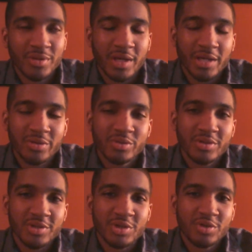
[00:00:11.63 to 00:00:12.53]
I
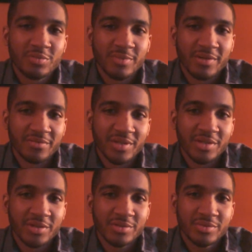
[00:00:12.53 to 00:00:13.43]
usually shoot my
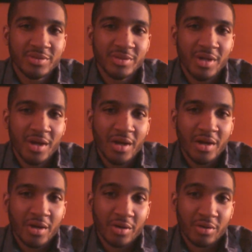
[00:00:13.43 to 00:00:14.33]
videos
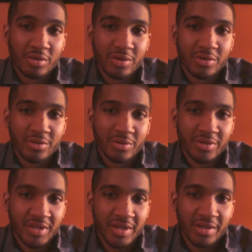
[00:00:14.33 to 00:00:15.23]
earlier during
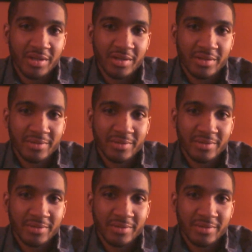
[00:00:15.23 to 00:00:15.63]
the day,